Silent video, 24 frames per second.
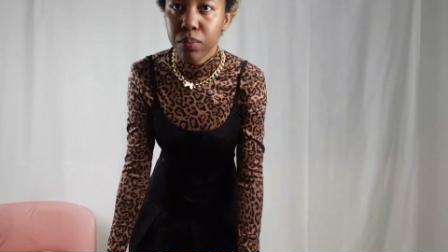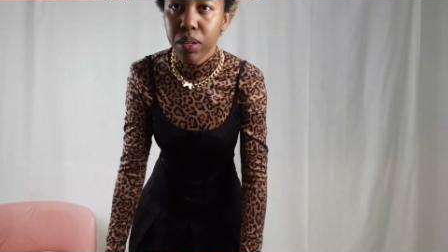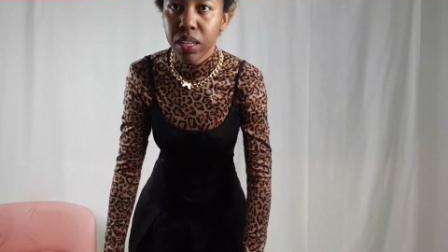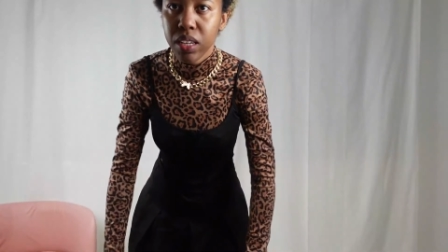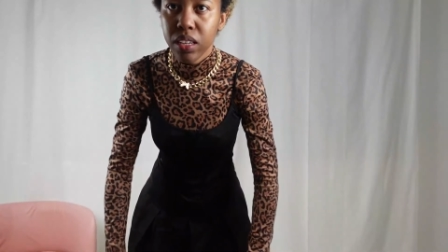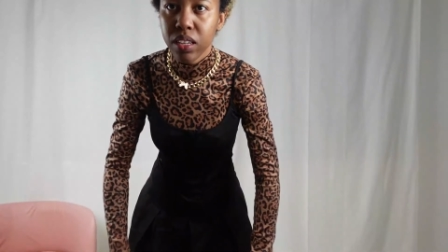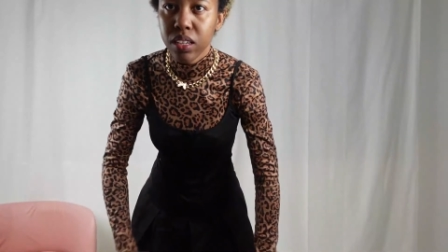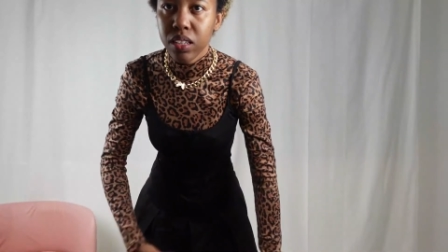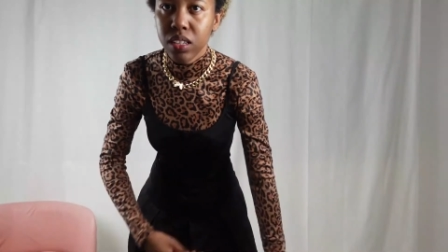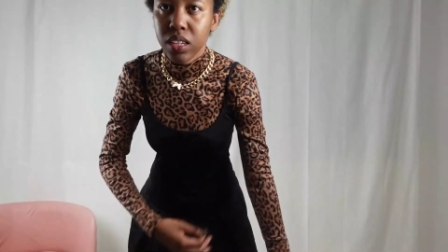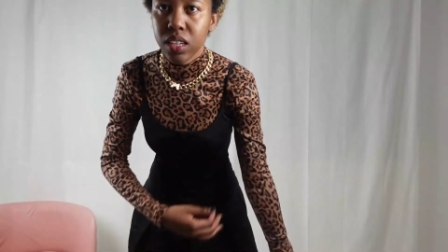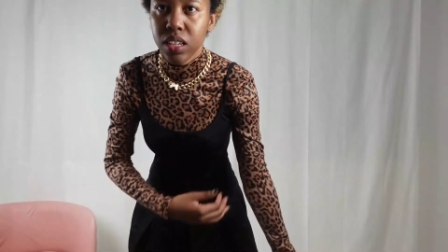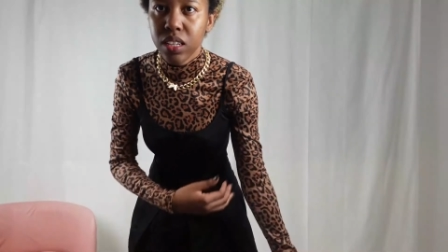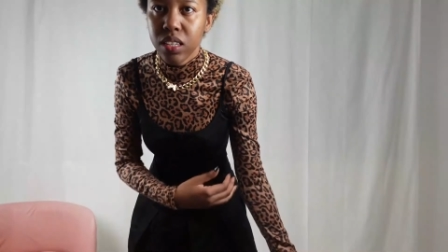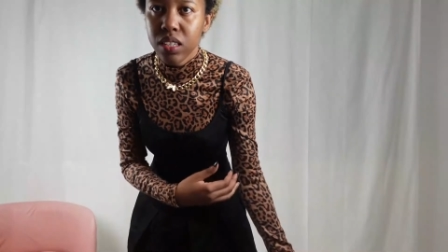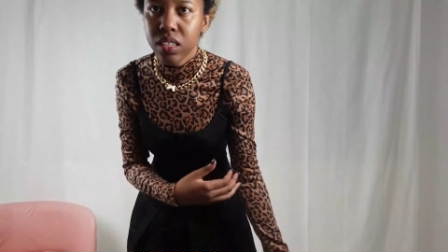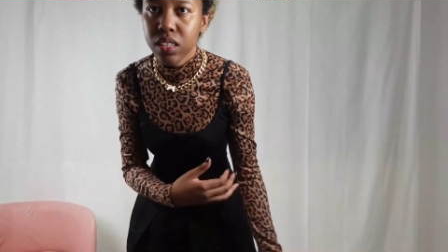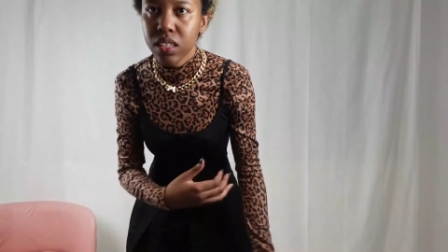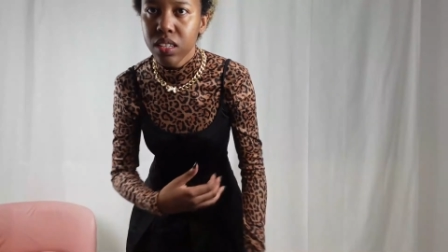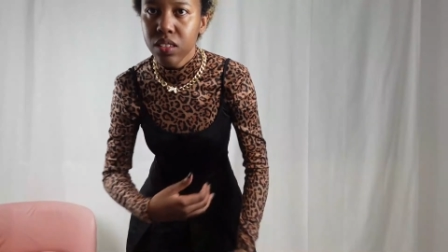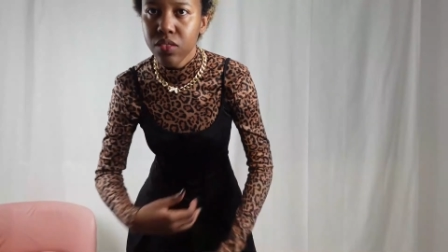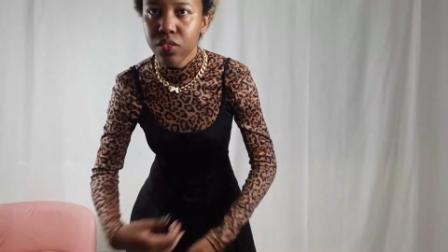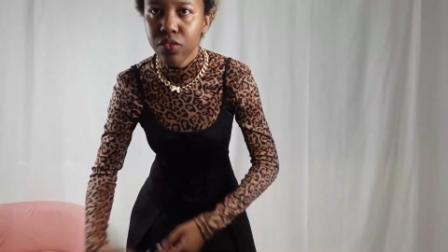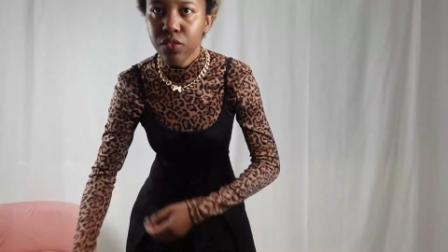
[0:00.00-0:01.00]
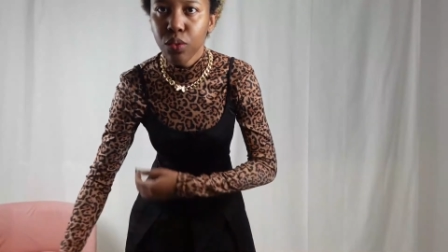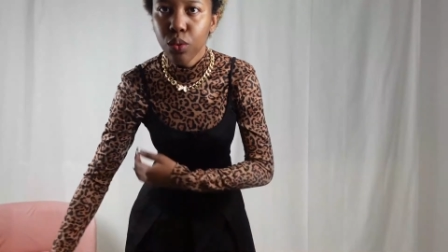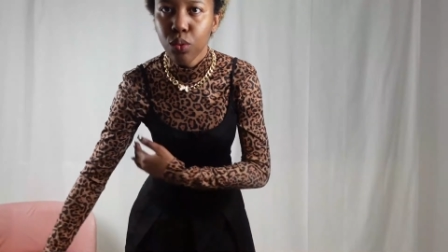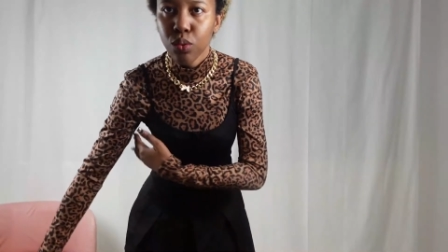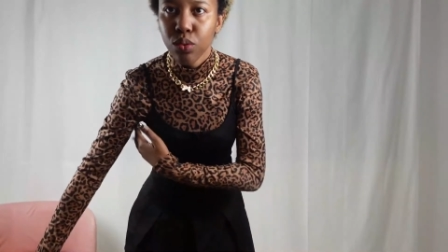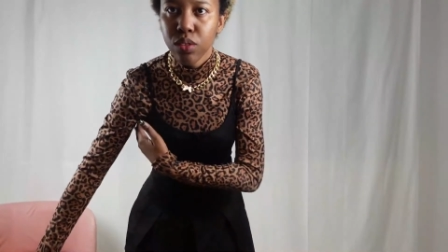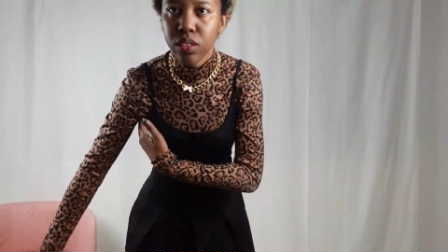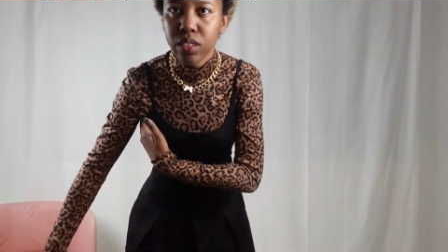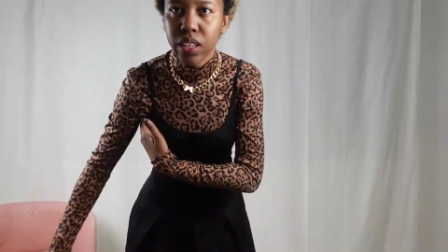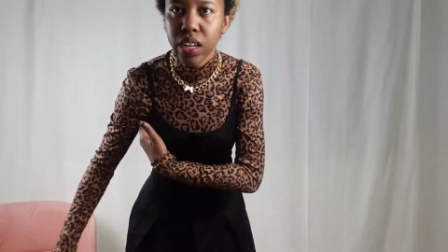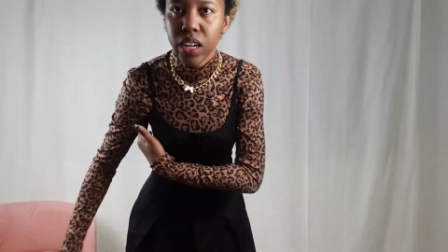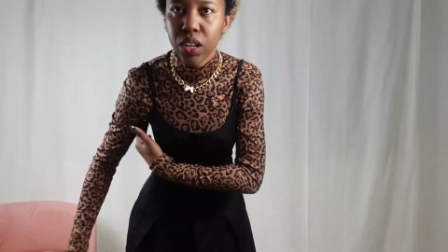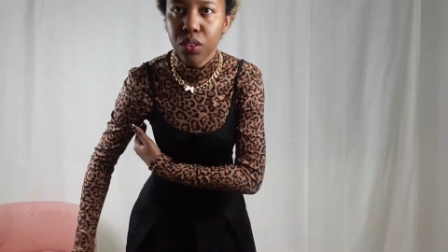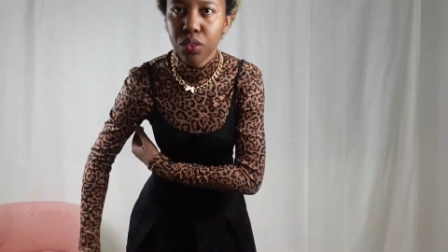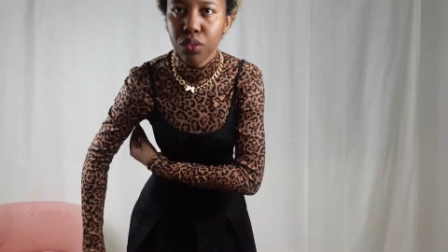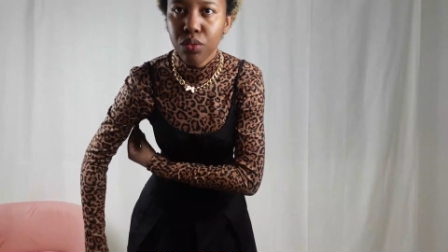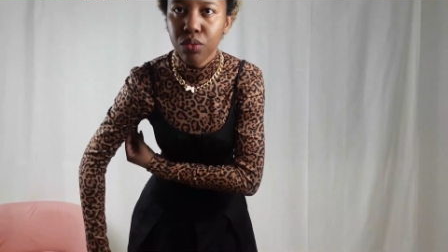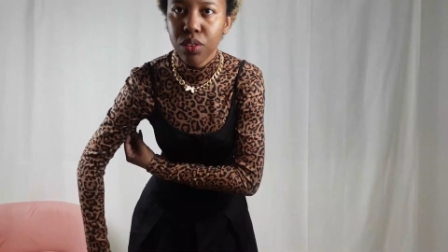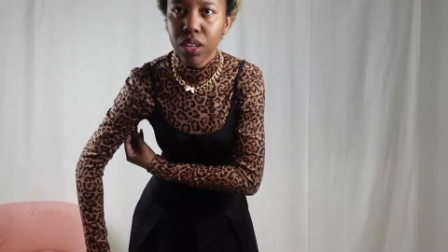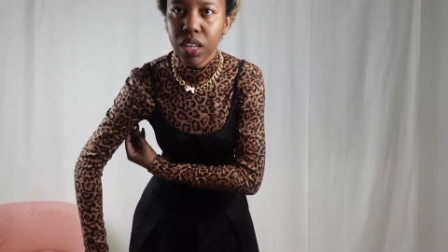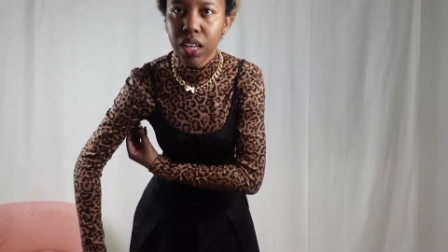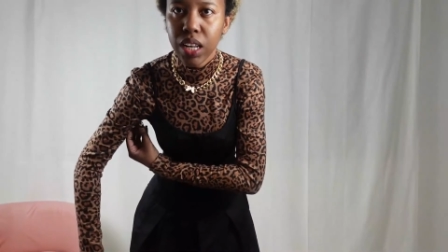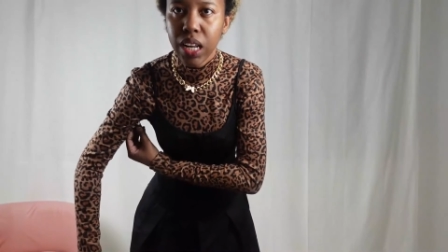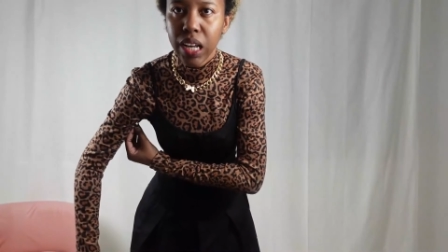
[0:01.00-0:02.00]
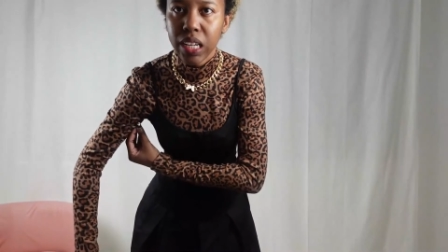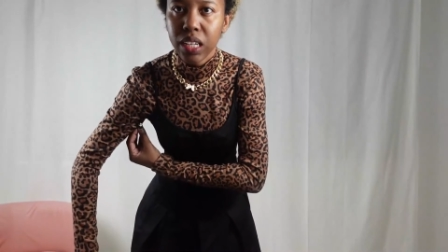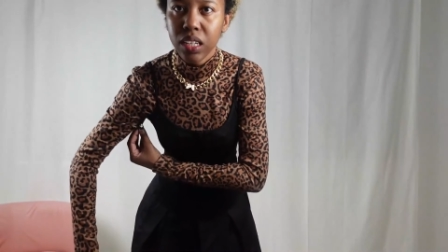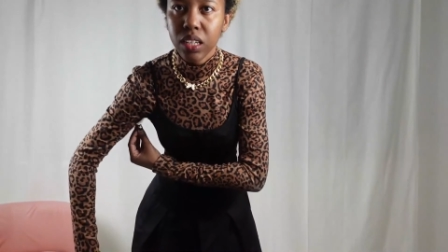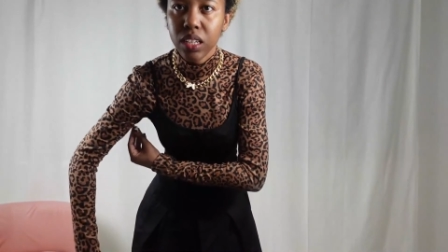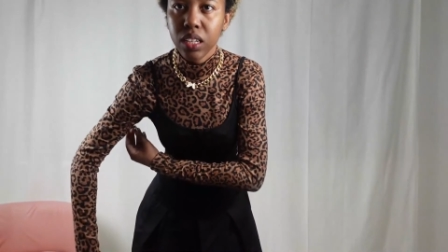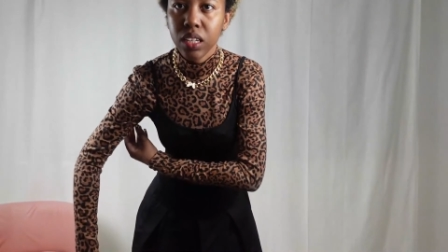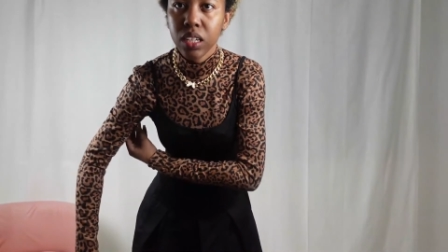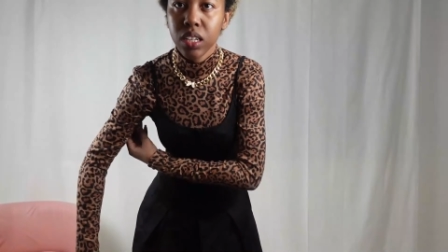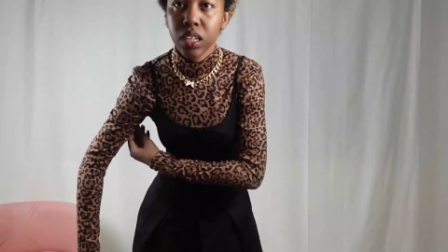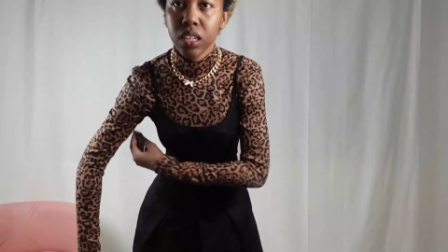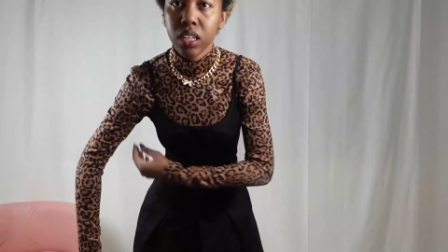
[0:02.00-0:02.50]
big it has these folds that i don't really like